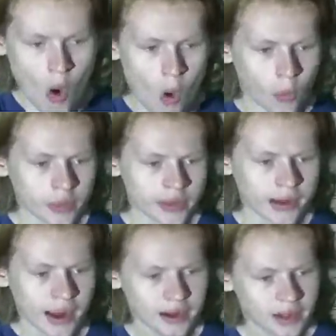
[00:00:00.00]
Really
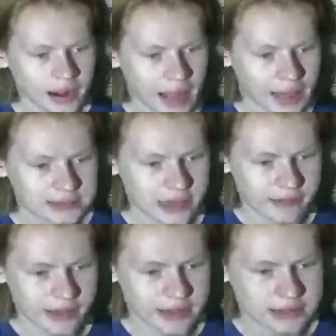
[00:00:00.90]
not a lot of
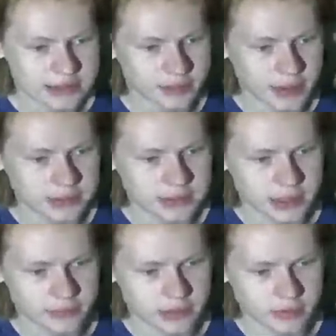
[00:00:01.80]
activity is expected to
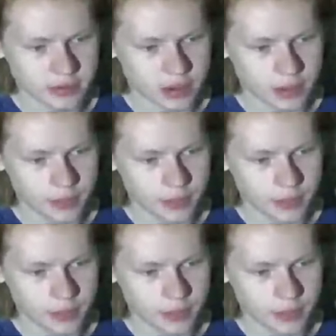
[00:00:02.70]
even develop.